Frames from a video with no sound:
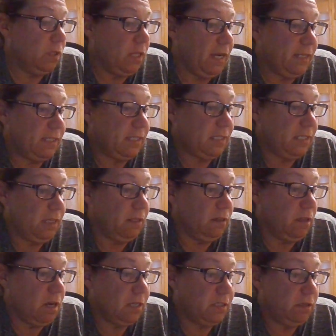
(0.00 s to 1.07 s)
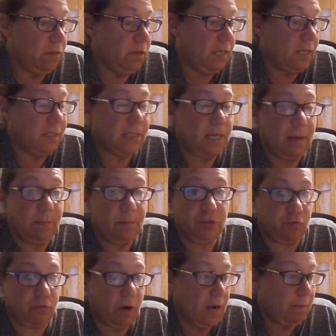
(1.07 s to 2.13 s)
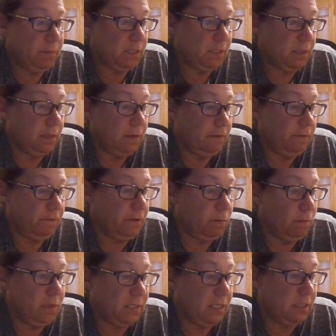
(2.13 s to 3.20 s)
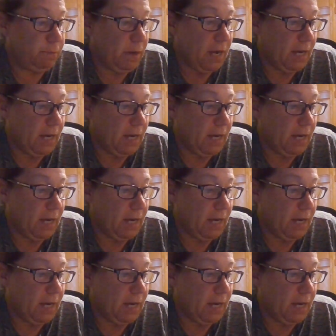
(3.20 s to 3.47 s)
would like to see the lawsuit against Emma dropped from Mrs.